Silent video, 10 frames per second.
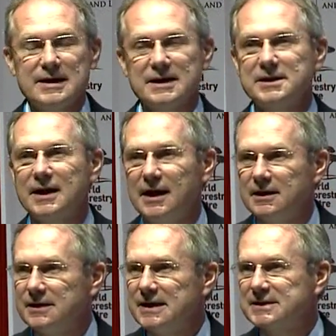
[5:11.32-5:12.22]
Yet
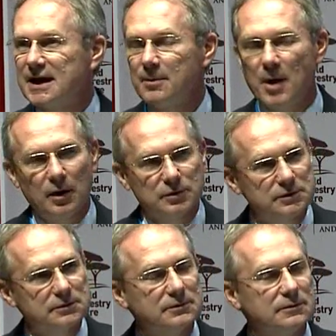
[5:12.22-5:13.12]
again, it came
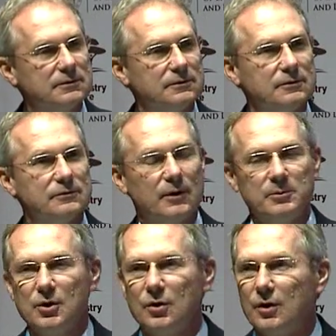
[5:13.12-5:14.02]
out
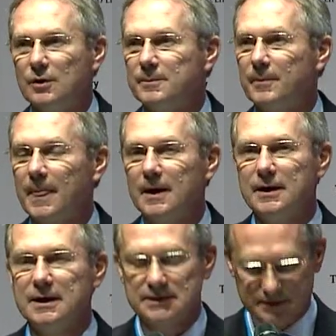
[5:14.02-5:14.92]
from your
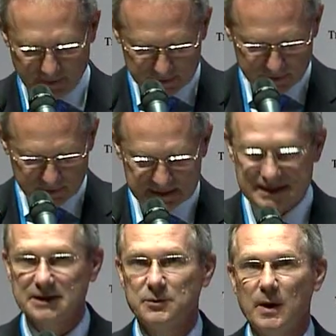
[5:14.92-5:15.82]

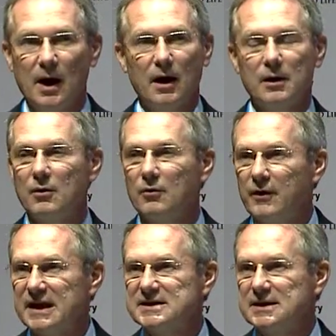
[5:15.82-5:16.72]
interventions that we are
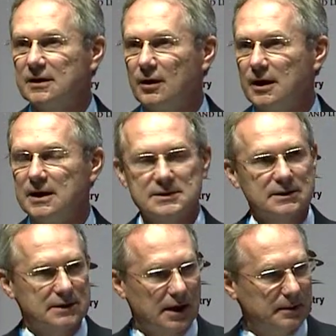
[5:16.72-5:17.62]
racing
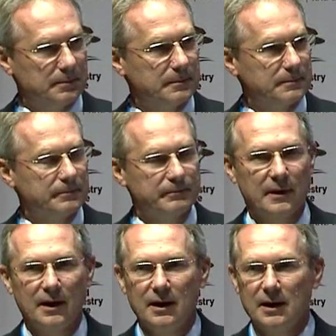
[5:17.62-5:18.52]
against the time.
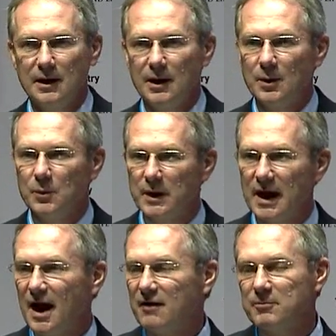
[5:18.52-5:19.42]

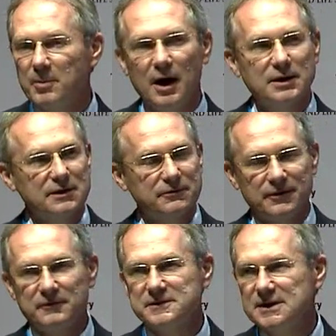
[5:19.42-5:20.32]
We have about a
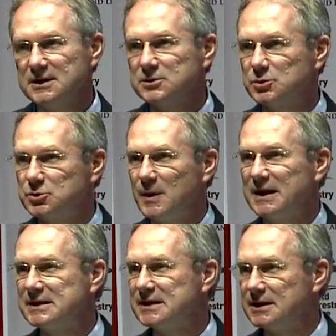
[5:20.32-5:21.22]
15 to
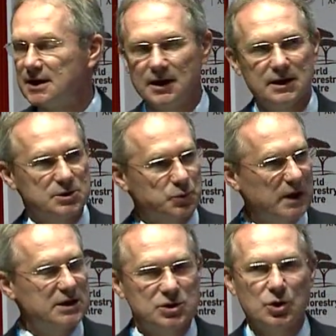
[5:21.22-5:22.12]
20 years
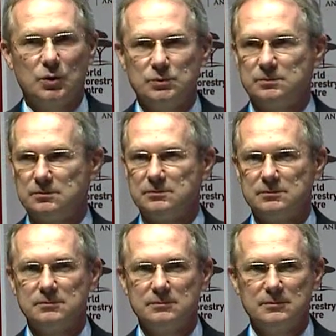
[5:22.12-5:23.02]
window,
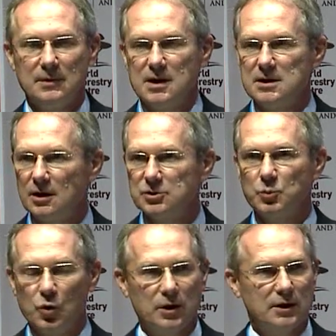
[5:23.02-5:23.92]

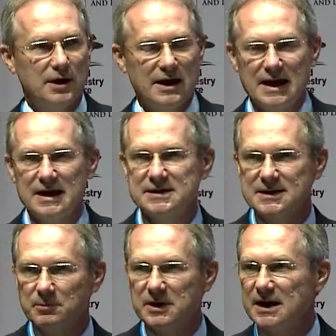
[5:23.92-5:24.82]
not more. In
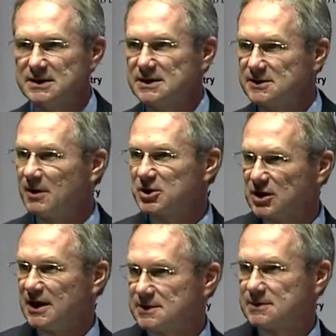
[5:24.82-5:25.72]
some cases,
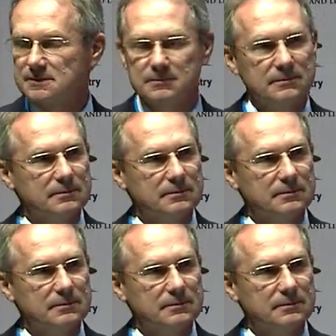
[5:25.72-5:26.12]
much less.